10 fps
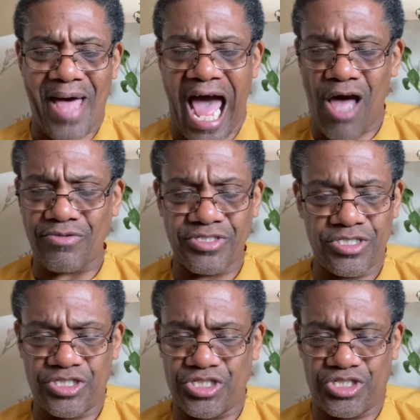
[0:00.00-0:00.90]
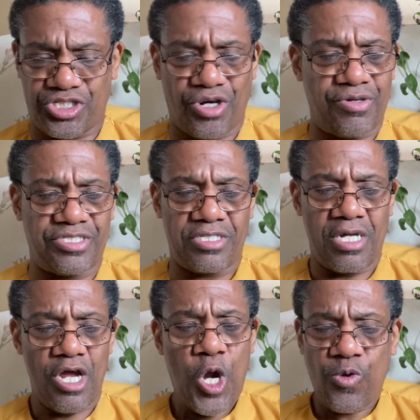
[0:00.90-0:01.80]
house to church,
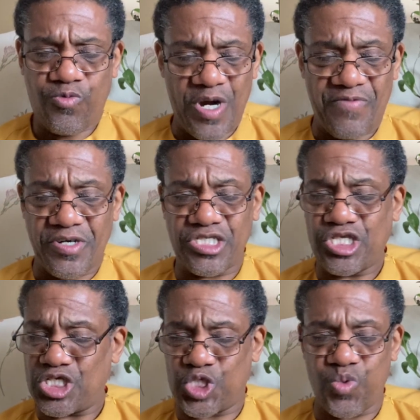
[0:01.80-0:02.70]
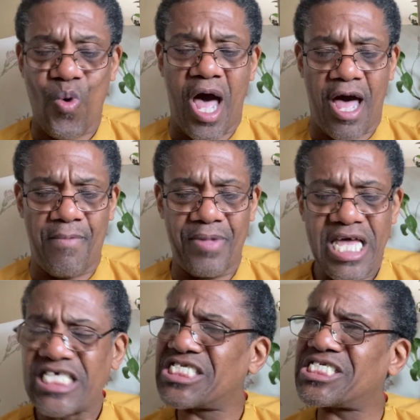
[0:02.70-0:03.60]
river to swamp,
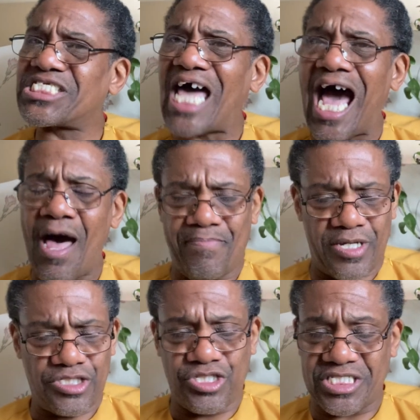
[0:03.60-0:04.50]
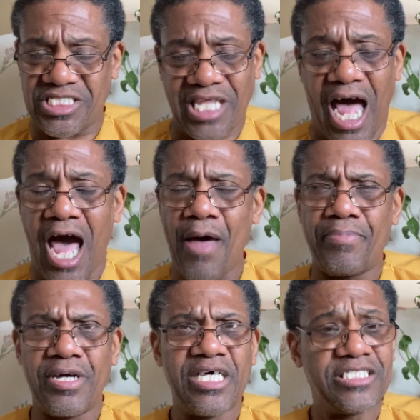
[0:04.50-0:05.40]
stop to stop
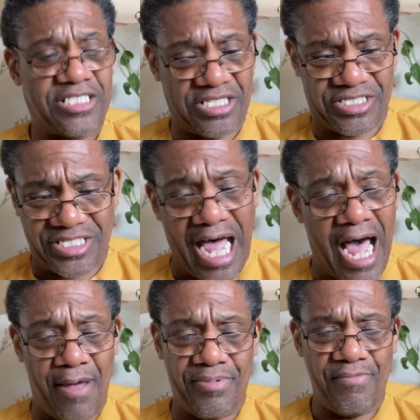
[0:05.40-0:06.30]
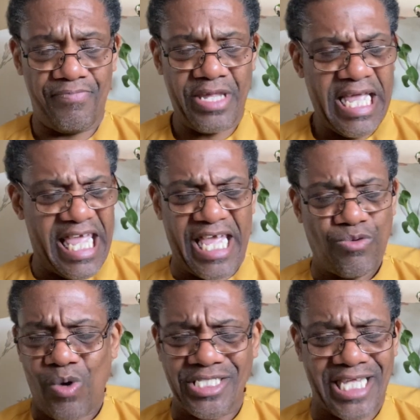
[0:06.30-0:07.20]
to stop. It
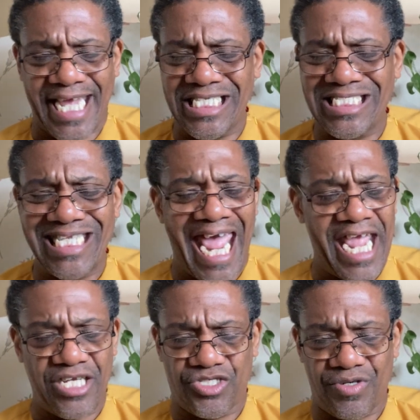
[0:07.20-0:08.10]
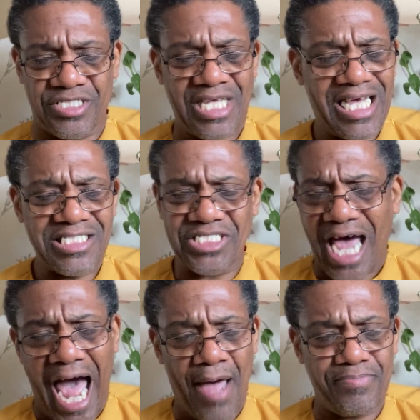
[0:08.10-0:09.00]
was a dangerous,
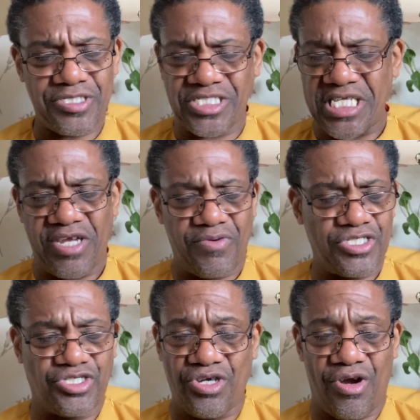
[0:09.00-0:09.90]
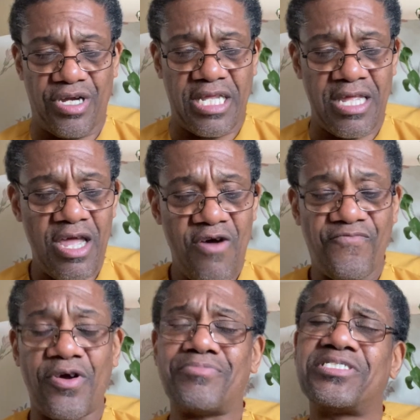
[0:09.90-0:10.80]
top secret journey
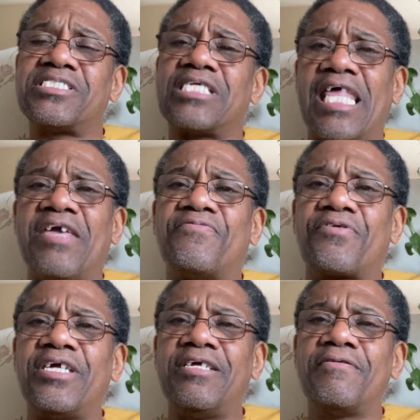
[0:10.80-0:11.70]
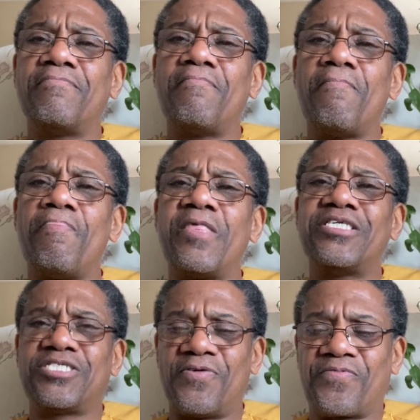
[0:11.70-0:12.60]
from slavery
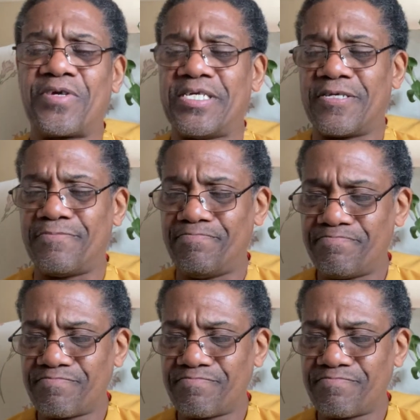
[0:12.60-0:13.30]
to freedom.